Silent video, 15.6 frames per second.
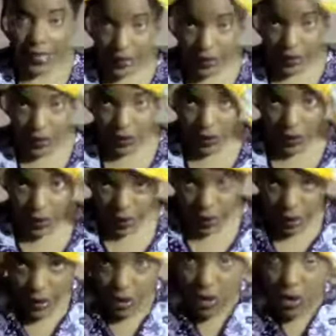it, okay,
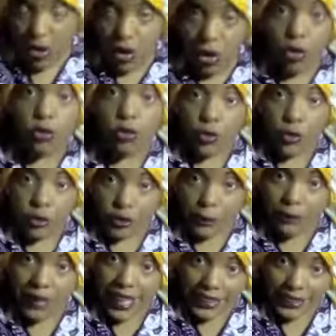over the
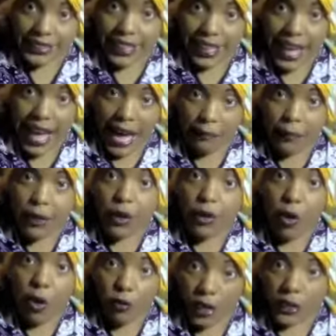plastic cap.
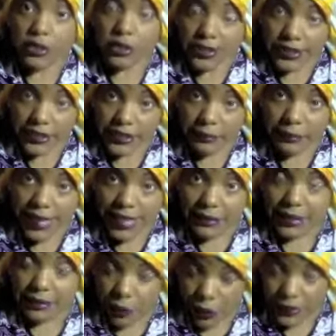And you're gonna sleep.
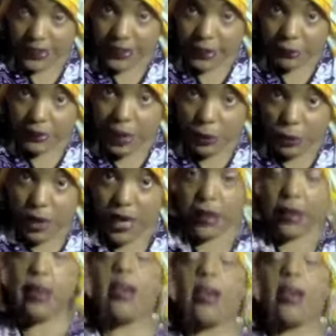I'm gonna sleep that way